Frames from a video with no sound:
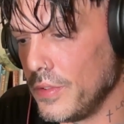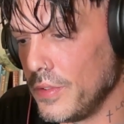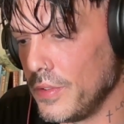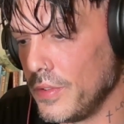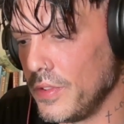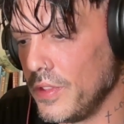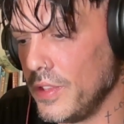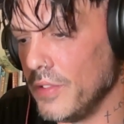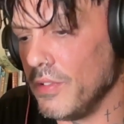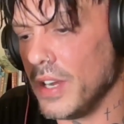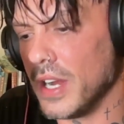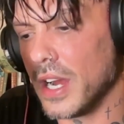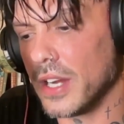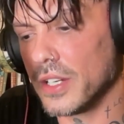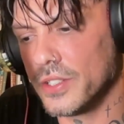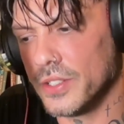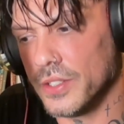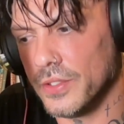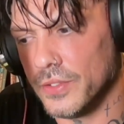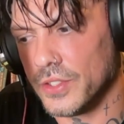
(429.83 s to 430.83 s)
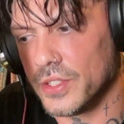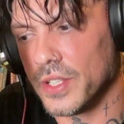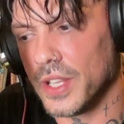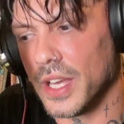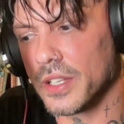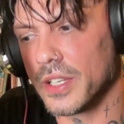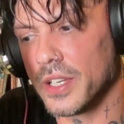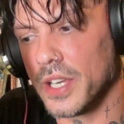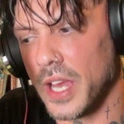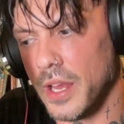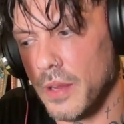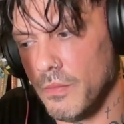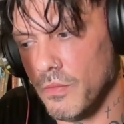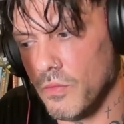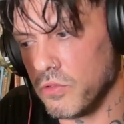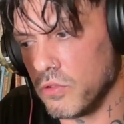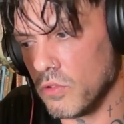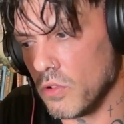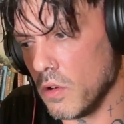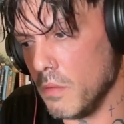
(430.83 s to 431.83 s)
the reaction to that came
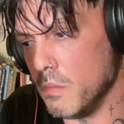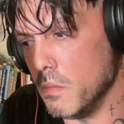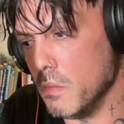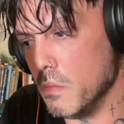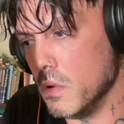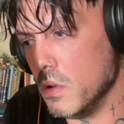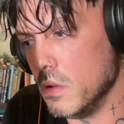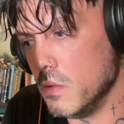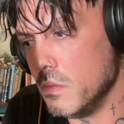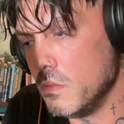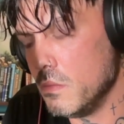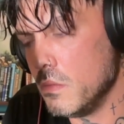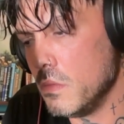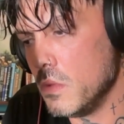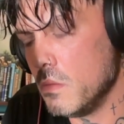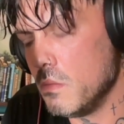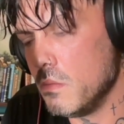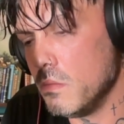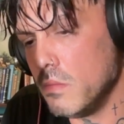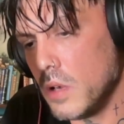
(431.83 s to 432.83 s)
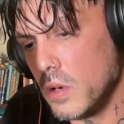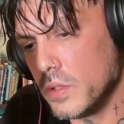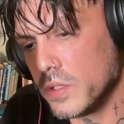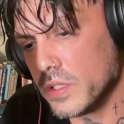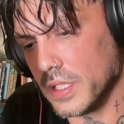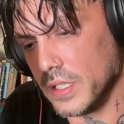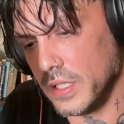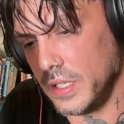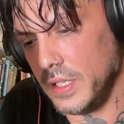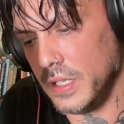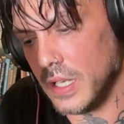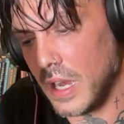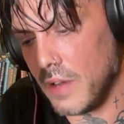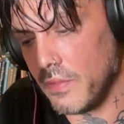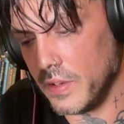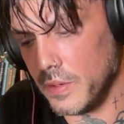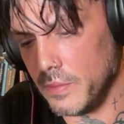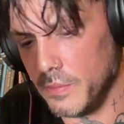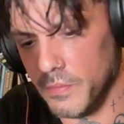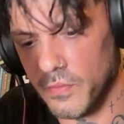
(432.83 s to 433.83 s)
from mostly
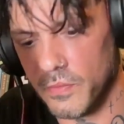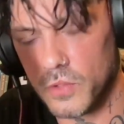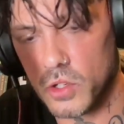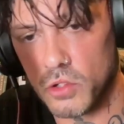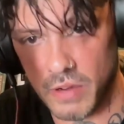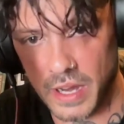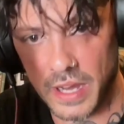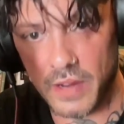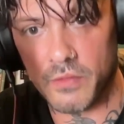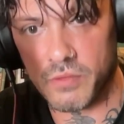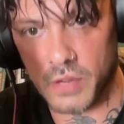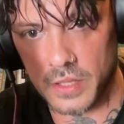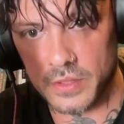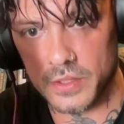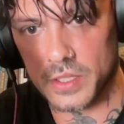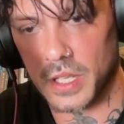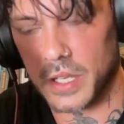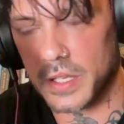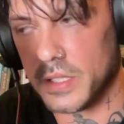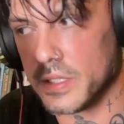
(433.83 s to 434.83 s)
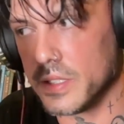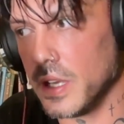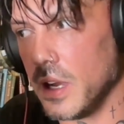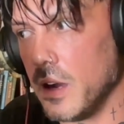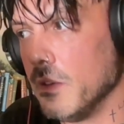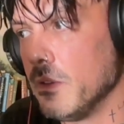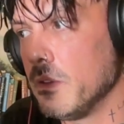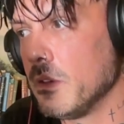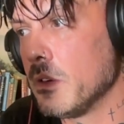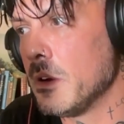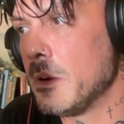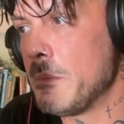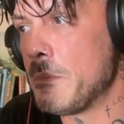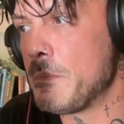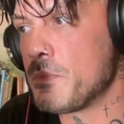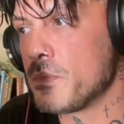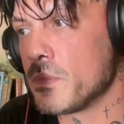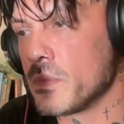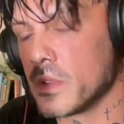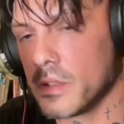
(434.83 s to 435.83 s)
having creative friends like yourself
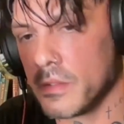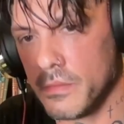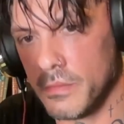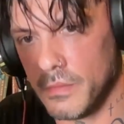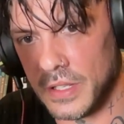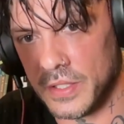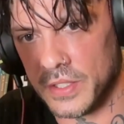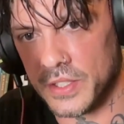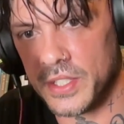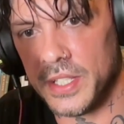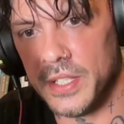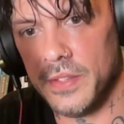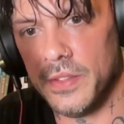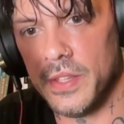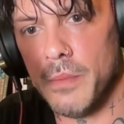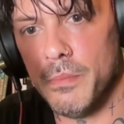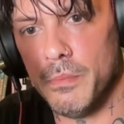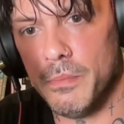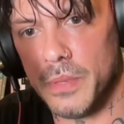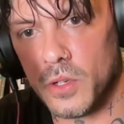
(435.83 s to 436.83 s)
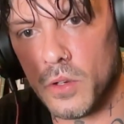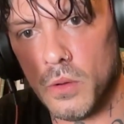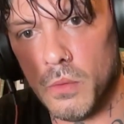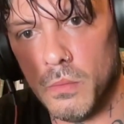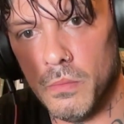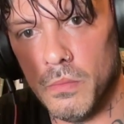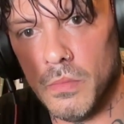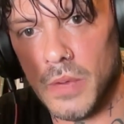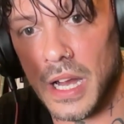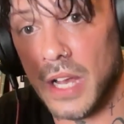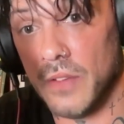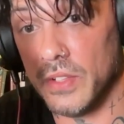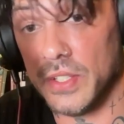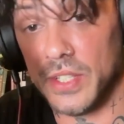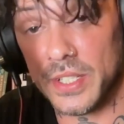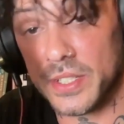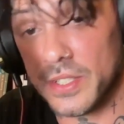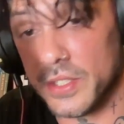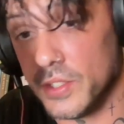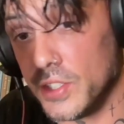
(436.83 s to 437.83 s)
and seeing them become either
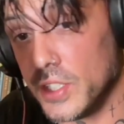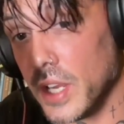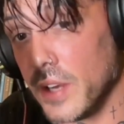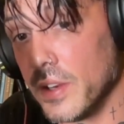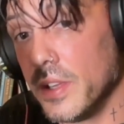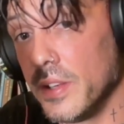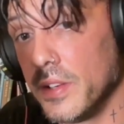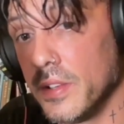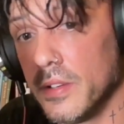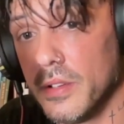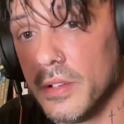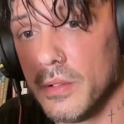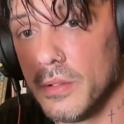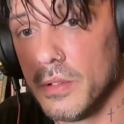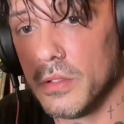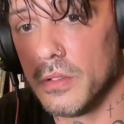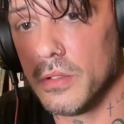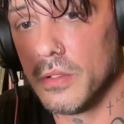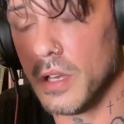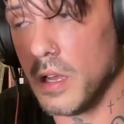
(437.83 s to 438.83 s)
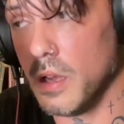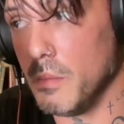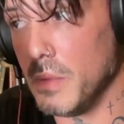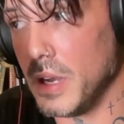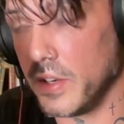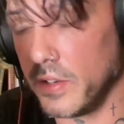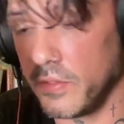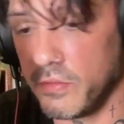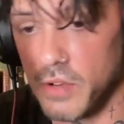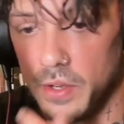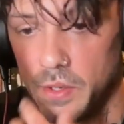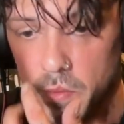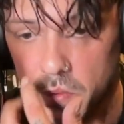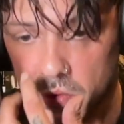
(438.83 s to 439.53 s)
disenchanted. I had a friend who